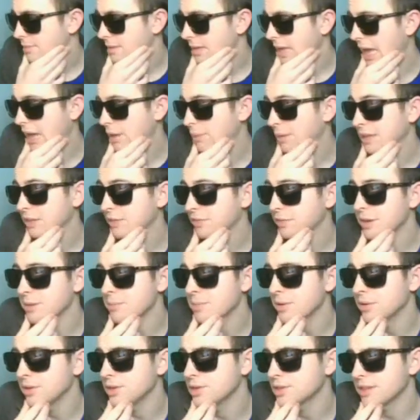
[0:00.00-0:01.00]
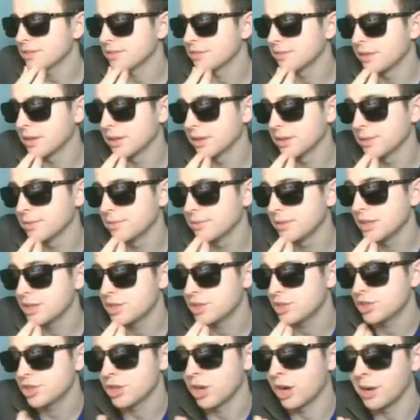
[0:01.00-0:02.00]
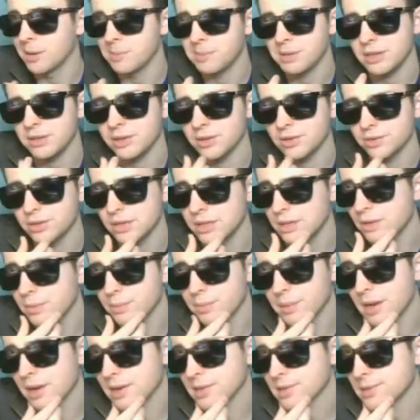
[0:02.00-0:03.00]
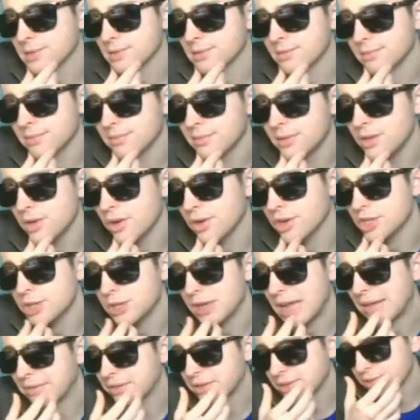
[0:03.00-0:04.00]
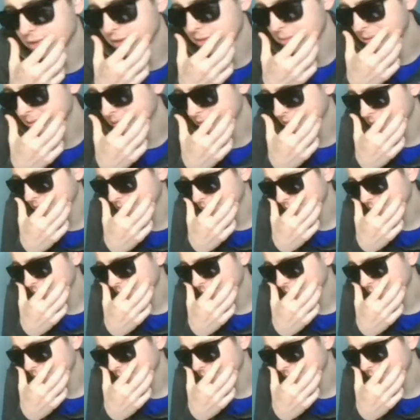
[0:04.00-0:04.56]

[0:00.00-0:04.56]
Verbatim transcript: How do I get the free emote? You just have to follow. It should already be in your box. You already should have it as your emote.